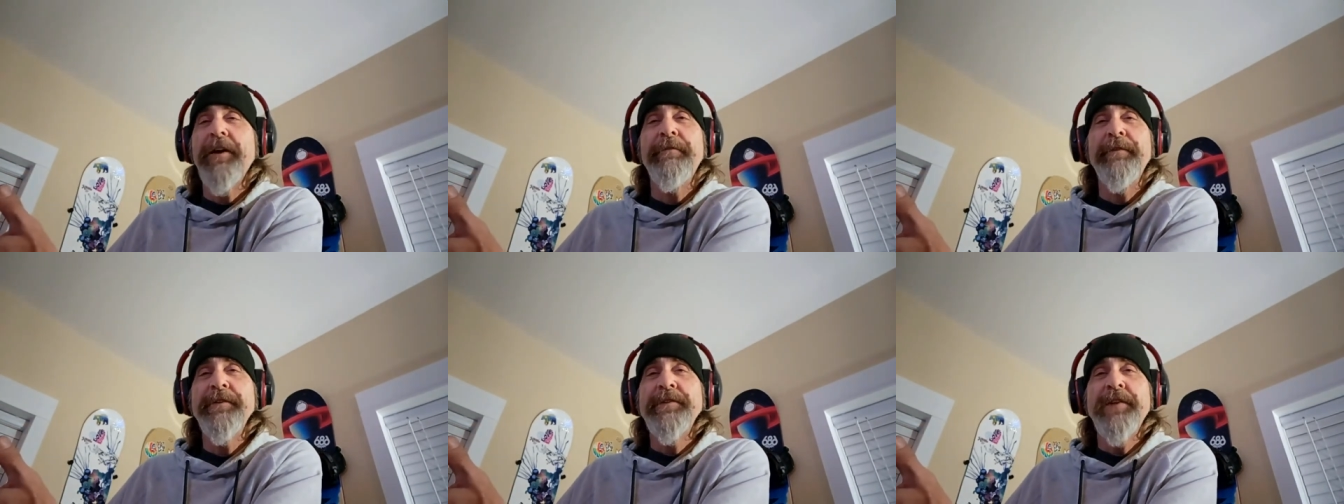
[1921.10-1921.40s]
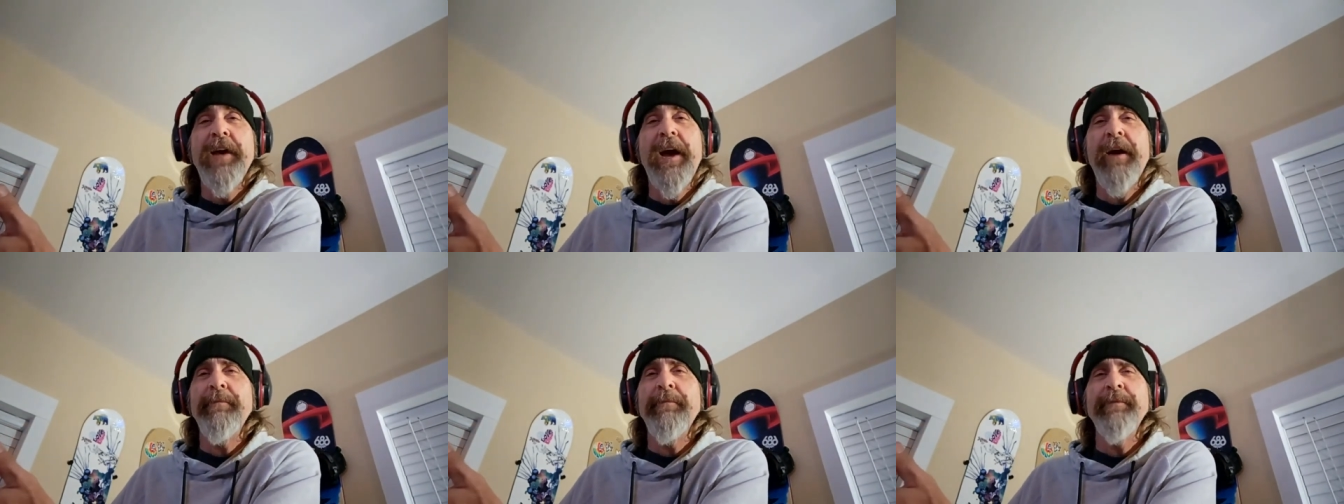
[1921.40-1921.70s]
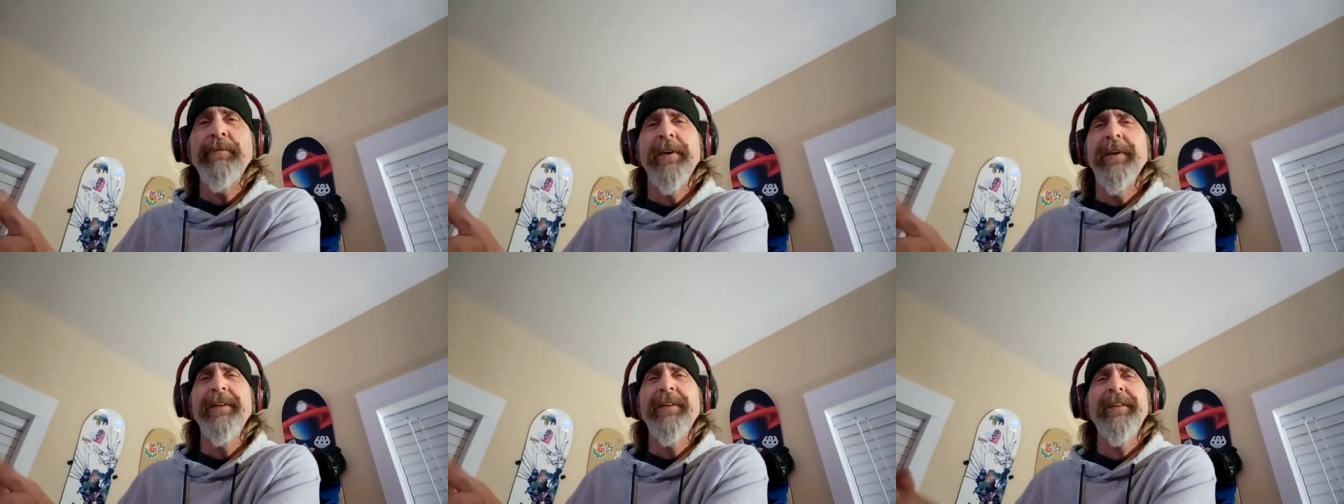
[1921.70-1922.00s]
this stuff is
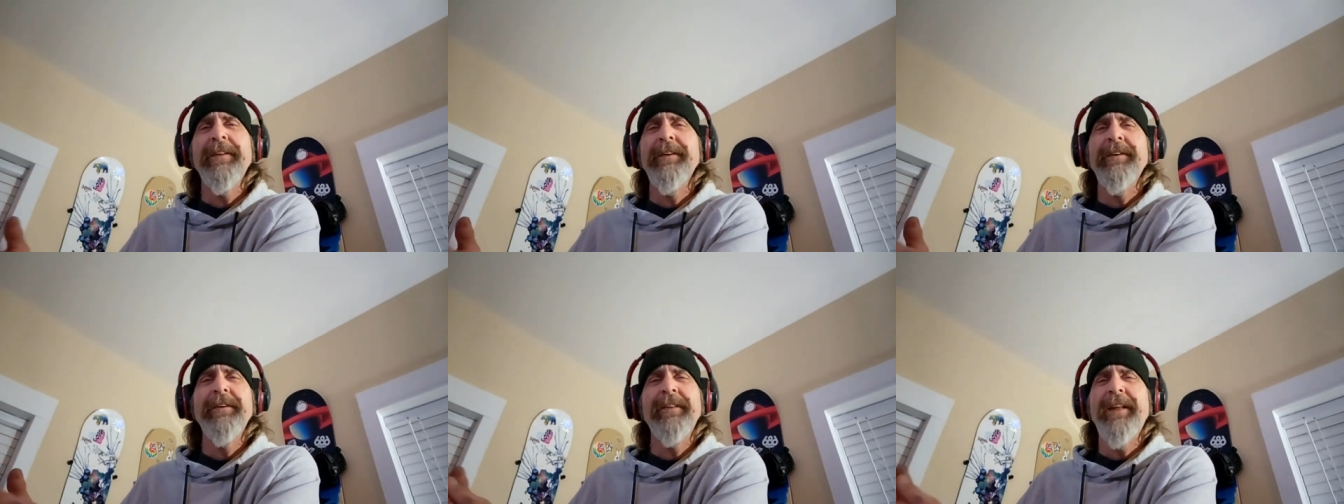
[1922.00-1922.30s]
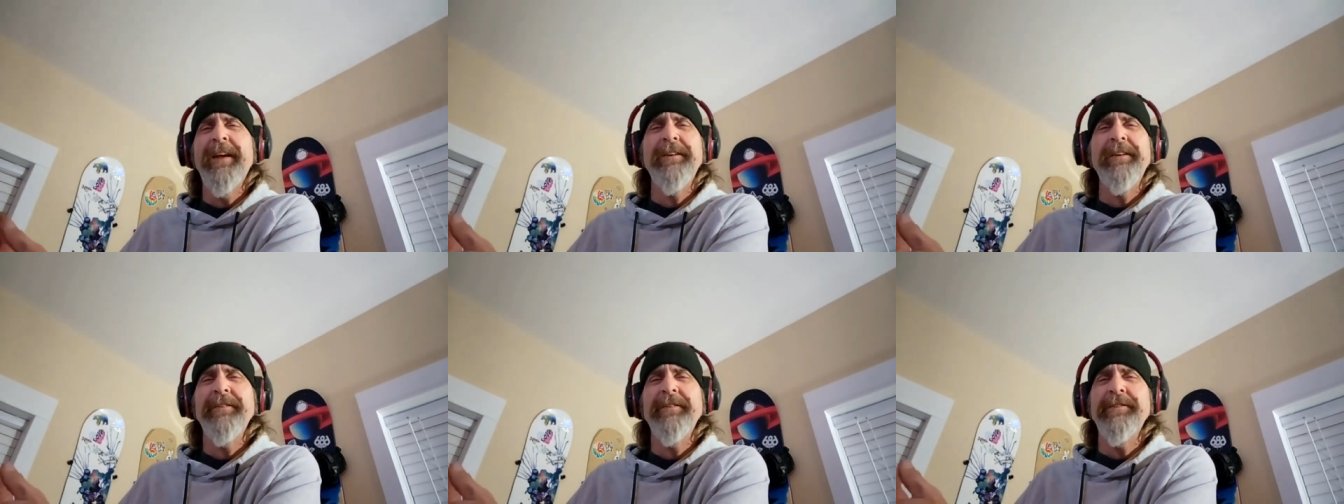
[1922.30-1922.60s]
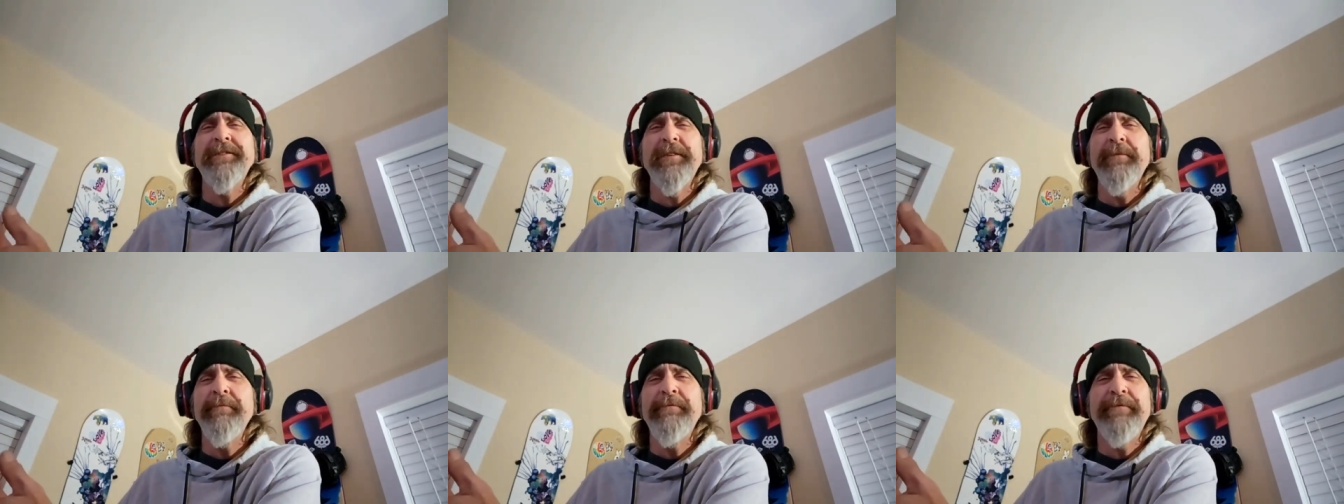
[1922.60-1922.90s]
happening. Like
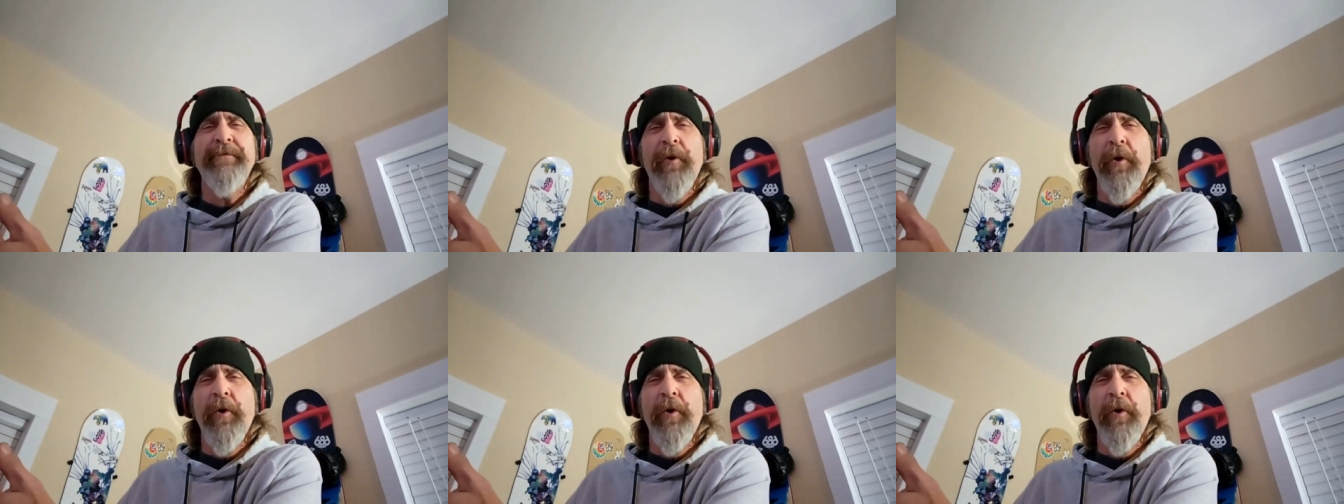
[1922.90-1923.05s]
some